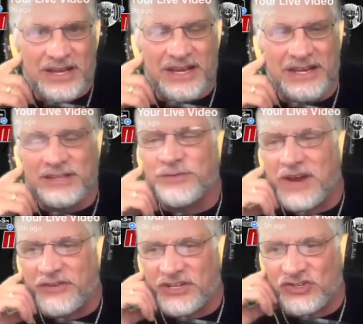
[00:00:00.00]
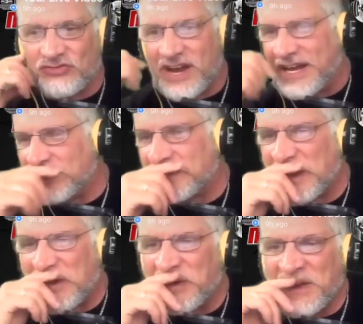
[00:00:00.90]
It is very strange,
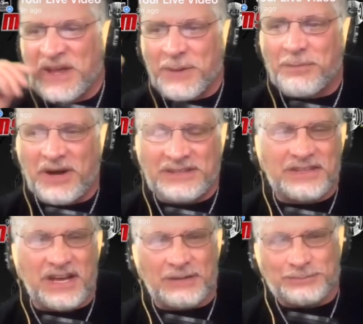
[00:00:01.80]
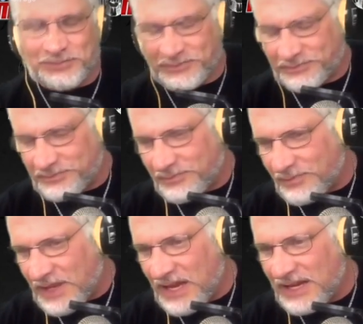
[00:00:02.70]
though. But um,
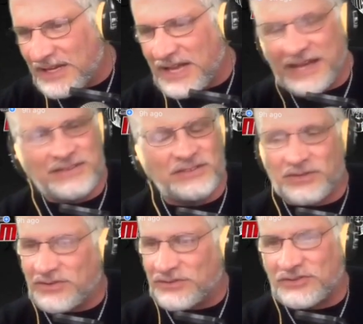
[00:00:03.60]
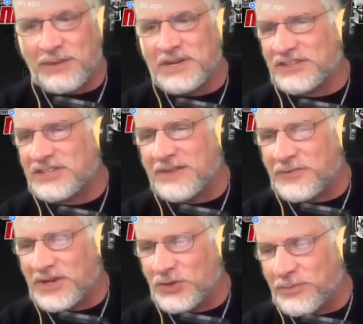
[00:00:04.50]
uh, I, some of the stuff
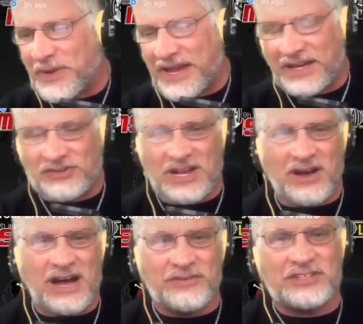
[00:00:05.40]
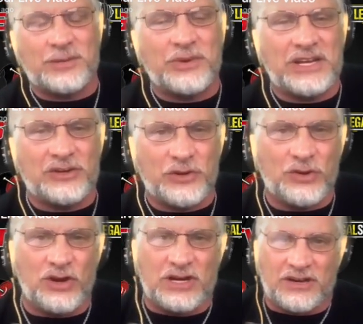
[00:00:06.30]
on your page, now, obviously, being a New
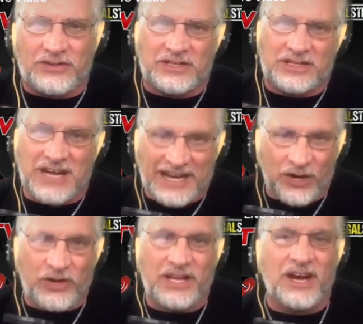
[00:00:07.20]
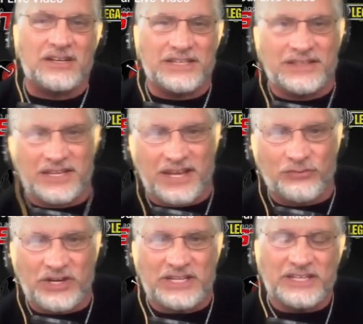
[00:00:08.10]
Yorker, the Coyote Ugly thing
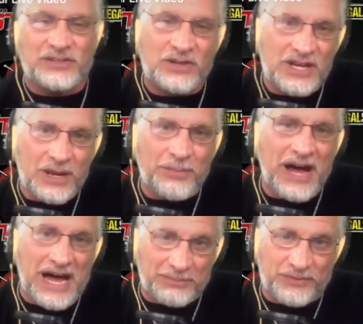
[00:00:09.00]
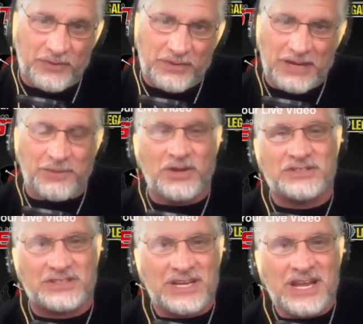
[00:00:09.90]
really popped for me
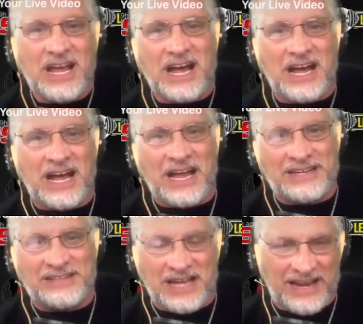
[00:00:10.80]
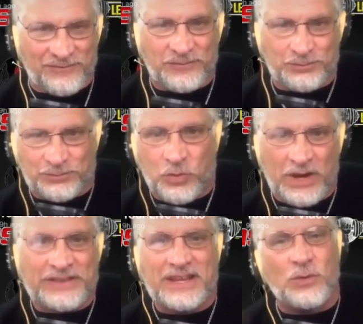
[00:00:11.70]
because I, I
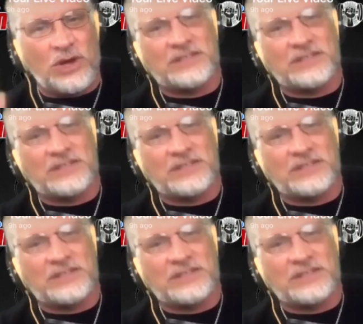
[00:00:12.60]
went there one